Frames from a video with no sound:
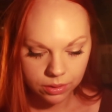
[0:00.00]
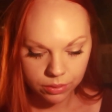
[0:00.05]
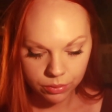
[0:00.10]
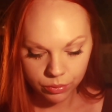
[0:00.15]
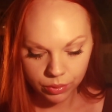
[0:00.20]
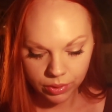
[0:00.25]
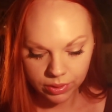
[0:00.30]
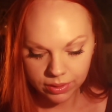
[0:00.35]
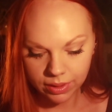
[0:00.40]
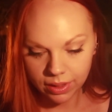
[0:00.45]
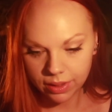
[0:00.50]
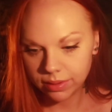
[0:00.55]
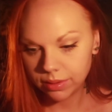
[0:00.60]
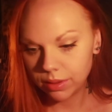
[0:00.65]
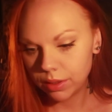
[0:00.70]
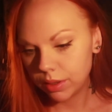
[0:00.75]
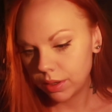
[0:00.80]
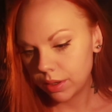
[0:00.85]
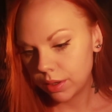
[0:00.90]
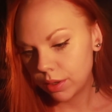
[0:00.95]
with that?
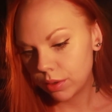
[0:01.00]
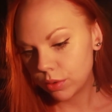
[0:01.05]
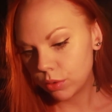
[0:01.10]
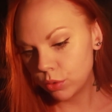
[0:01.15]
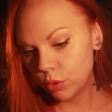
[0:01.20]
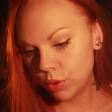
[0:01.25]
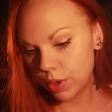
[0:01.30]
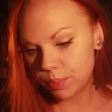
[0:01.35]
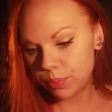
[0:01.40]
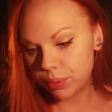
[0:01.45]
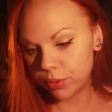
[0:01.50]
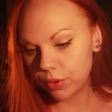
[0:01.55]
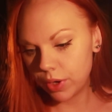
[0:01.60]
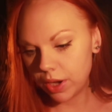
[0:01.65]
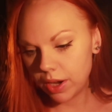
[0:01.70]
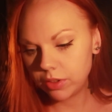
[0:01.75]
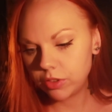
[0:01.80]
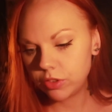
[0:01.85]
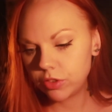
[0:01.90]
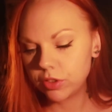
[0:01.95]
Ooh, a
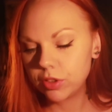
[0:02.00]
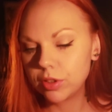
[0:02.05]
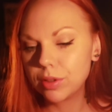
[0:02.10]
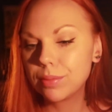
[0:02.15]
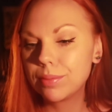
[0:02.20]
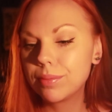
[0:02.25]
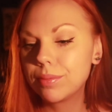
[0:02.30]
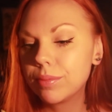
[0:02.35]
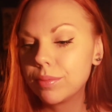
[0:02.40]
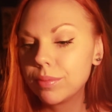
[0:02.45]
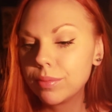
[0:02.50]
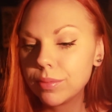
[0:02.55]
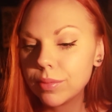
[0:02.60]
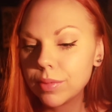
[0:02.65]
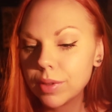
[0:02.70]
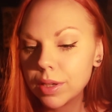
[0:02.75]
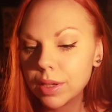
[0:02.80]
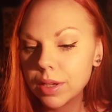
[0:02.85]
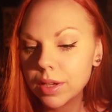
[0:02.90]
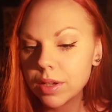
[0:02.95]
bridge!
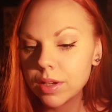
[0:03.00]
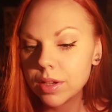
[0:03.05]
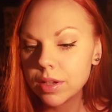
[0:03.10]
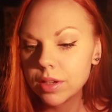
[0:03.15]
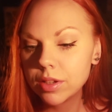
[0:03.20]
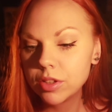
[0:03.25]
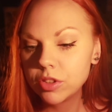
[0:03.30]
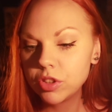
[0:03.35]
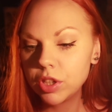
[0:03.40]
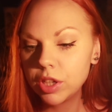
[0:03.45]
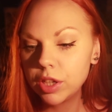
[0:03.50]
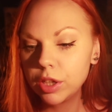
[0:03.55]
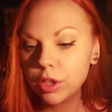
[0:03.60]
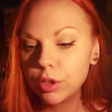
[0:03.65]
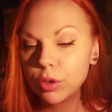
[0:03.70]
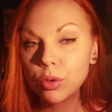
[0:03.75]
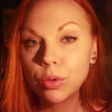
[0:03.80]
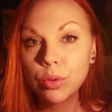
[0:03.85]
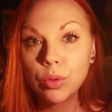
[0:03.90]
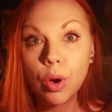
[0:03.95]
She
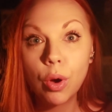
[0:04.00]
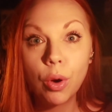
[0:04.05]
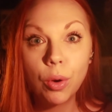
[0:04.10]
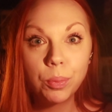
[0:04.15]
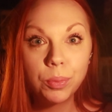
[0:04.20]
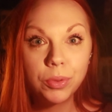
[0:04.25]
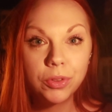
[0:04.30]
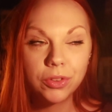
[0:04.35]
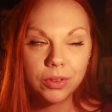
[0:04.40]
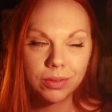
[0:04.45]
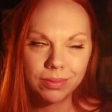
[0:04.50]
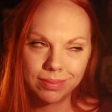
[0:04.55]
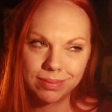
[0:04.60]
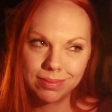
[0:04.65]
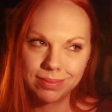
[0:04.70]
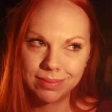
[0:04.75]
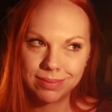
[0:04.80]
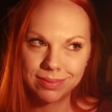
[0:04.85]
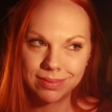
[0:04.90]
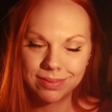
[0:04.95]
who hopes.
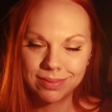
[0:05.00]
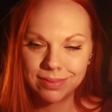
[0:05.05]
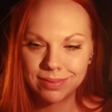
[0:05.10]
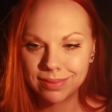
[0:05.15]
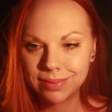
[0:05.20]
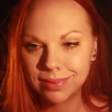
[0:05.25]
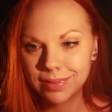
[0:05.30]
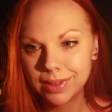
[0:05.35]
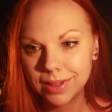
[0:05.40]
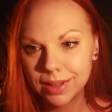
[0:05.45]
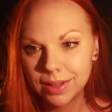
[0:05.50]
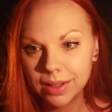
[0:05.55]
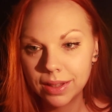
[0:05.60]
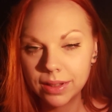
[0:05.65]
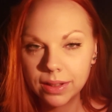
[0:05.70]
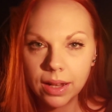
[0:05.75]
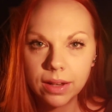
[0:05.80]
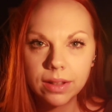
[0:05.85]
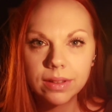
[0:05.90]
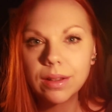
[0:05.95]

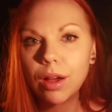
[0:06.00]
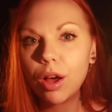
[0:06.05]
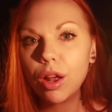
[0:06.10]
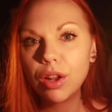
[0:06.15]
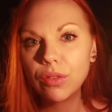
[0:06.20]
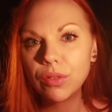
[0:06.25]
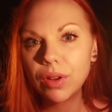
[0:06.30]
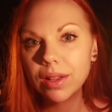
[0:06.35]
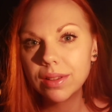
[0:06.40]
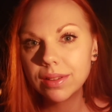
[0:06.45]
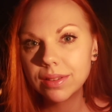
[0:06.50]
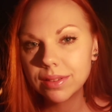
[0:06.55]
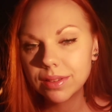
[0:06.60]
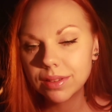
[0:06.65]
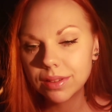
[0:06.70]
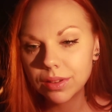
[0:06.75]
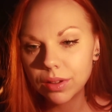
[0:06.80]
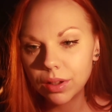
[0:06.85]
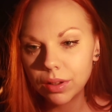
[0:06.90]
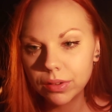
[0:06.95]
That is all of us.
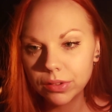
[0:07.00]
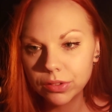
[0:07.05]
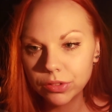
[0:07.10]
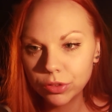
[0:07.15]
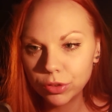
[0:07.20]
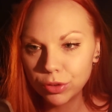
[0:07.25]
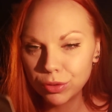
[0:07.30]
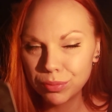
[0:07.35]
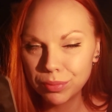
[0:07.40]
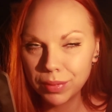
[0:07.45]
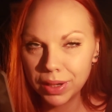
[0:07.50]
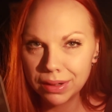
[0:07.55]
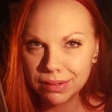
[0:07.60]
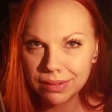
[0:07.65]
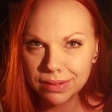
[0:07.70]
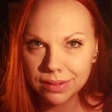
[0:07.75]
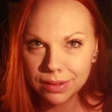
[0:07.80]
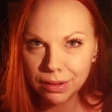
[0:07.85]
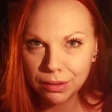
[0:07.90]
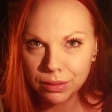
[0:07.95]
Also you
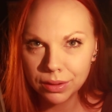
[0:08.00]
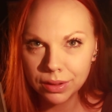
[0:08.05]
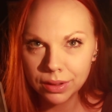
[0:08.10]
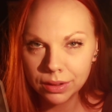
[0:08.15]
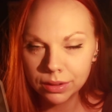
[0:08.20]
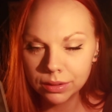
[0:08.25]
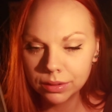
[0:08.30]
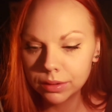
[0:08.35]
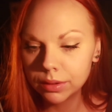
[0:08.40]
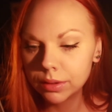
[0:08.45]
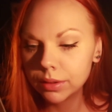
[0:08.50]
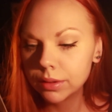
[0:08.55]
males out there.